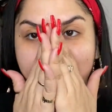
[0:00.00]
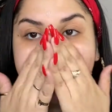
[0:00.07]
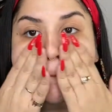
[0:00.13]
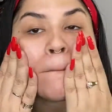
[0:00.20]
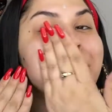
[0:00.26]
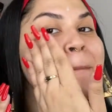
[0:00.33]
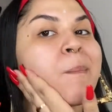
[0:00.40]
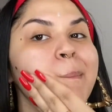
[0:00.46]
And
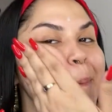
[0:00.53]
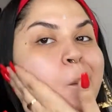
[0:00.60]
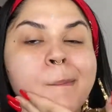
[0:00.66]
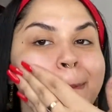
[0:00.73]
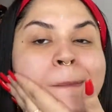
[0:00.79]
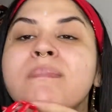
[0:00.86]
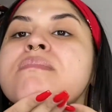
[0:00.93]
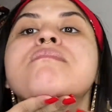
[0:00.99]
please,
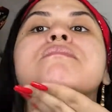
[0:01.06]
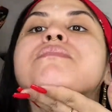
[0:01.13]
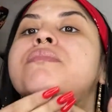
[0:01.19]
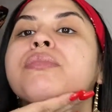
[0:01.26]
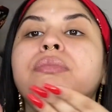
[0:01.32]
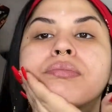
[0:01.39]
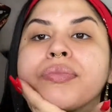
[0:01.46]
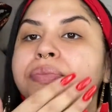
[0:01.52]
before you
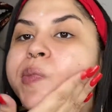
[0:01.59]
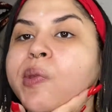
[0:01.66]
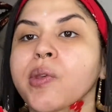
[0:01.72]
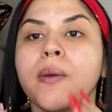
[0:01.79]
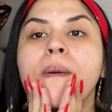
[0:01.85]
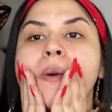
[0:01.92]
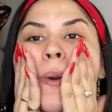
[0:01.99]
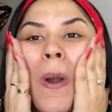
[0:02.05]
touch your
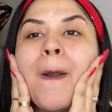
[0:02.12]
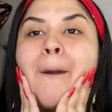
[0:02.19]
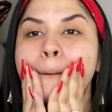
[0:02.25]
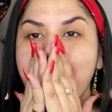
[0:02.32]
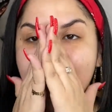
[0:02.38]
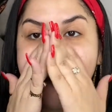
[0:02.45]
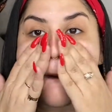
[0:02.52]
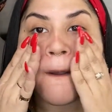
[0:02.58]
face or someone
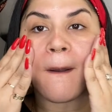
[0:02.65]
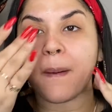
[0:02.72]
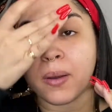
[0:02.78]
else's,